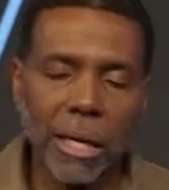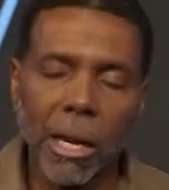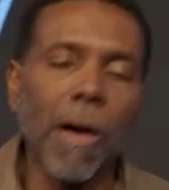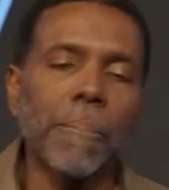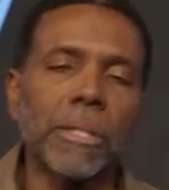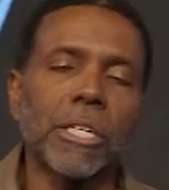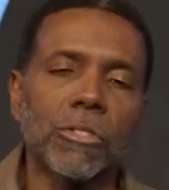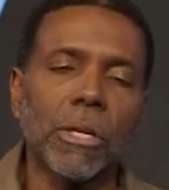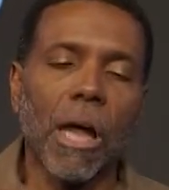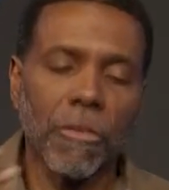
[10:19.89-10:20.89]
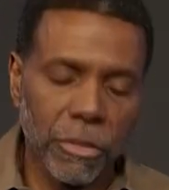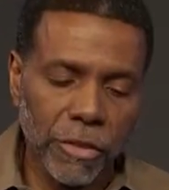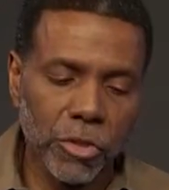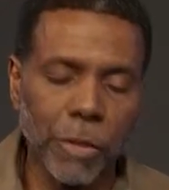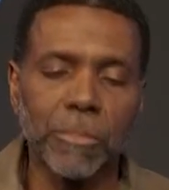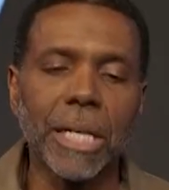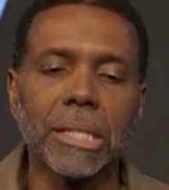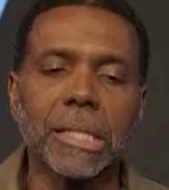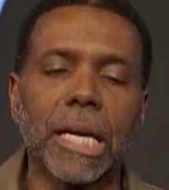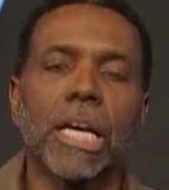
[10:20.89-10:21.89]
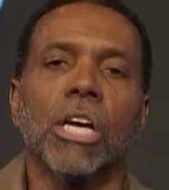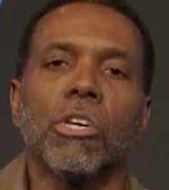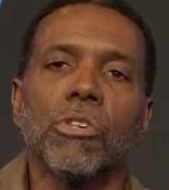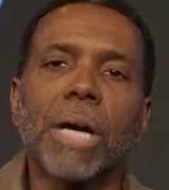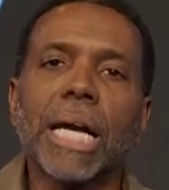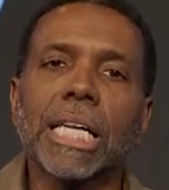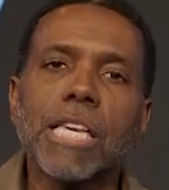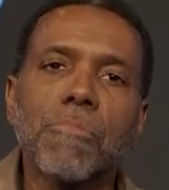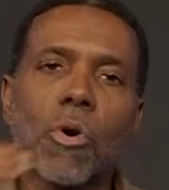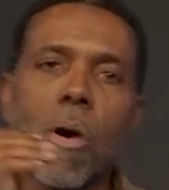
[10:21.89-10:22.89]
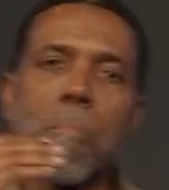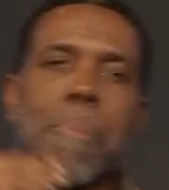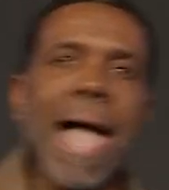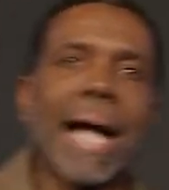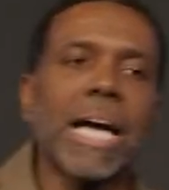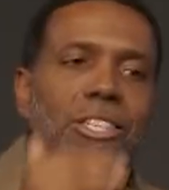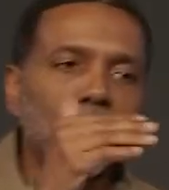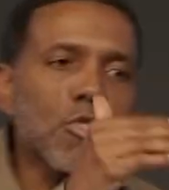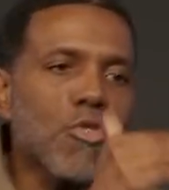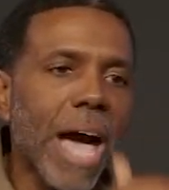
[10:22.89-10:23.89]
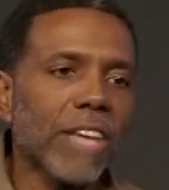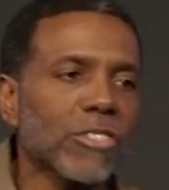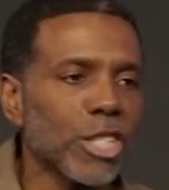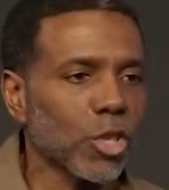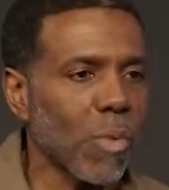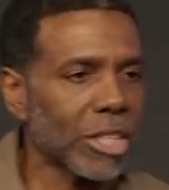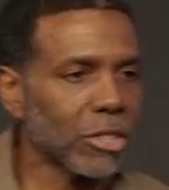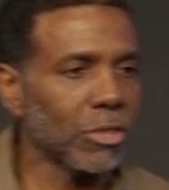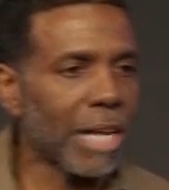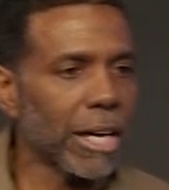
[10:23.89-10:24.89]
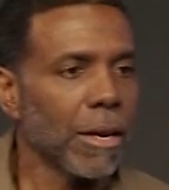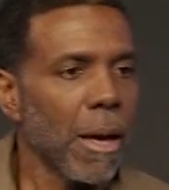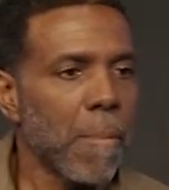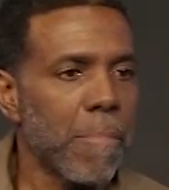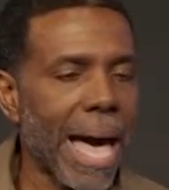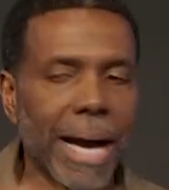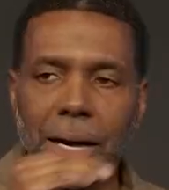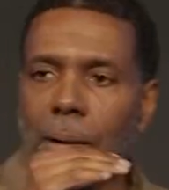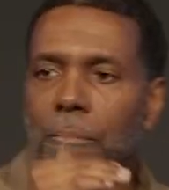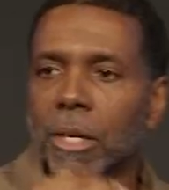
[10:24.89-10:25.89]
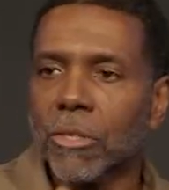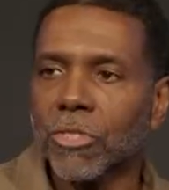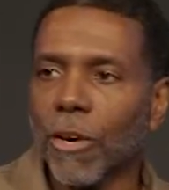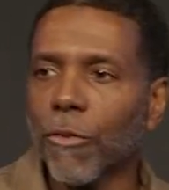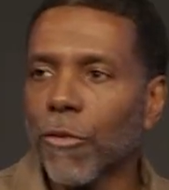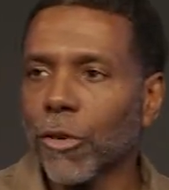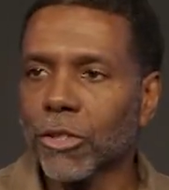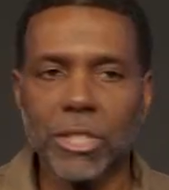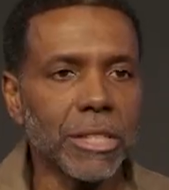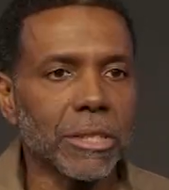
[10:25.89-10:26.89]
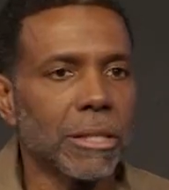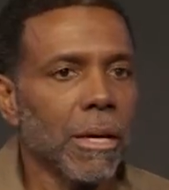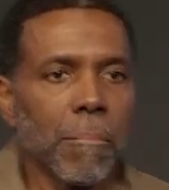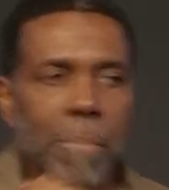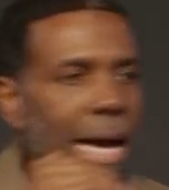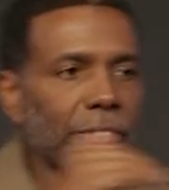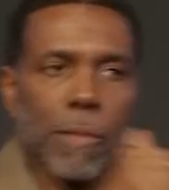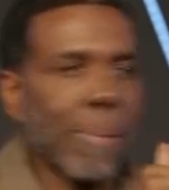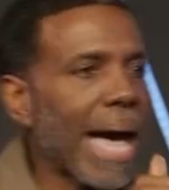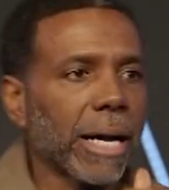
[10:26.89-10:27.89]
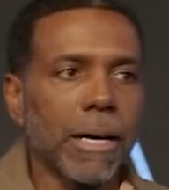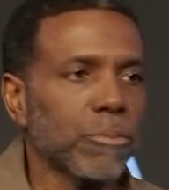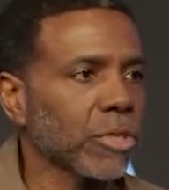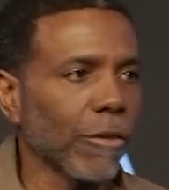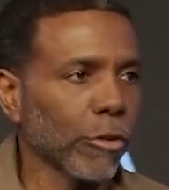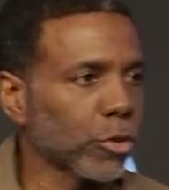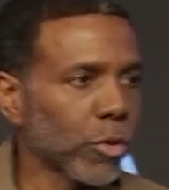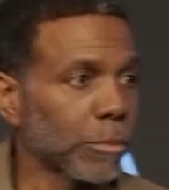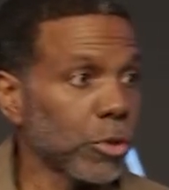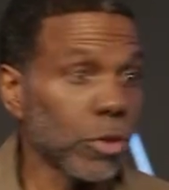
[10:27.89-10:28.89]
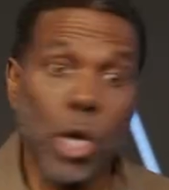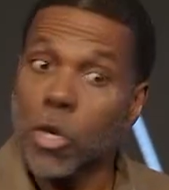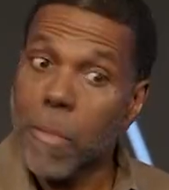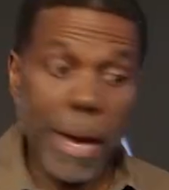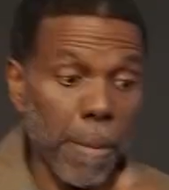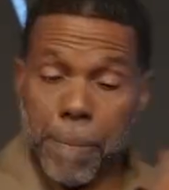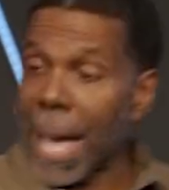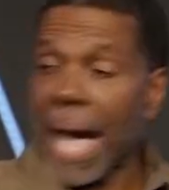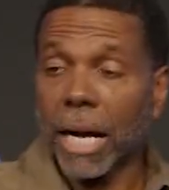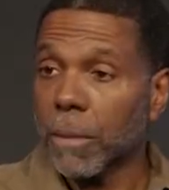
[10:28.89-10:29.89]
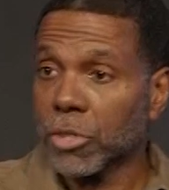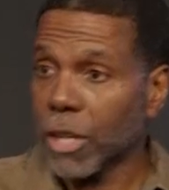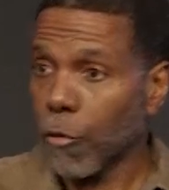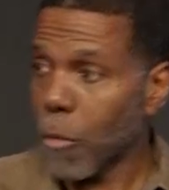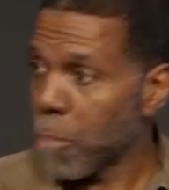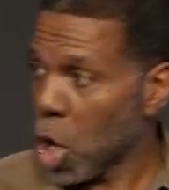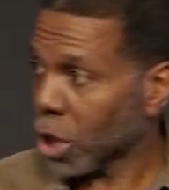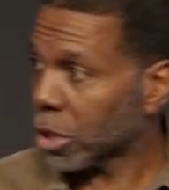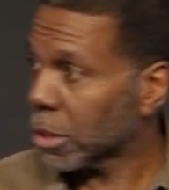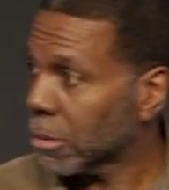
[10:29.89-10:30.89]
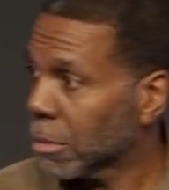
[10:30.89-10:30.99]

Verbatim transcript: the law, but the laws of interpretation say, you got to keep going back until you answer these questions. You got to back up several verses and may have to back up several scriptures. You may have to back up several books.